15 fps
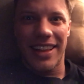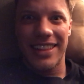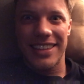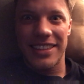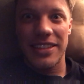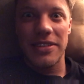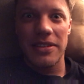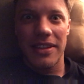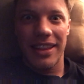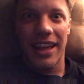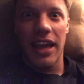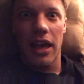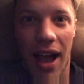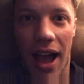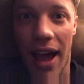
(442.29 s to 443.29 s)
And this is
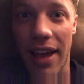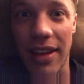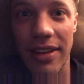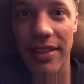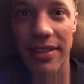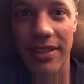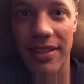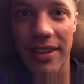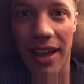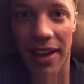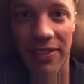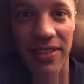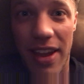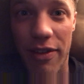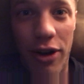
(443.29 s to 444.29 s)
like, I
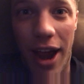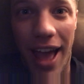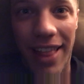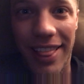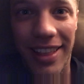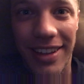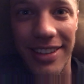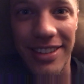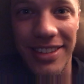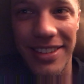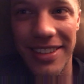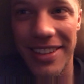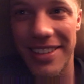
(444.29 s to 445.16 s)
have never had this.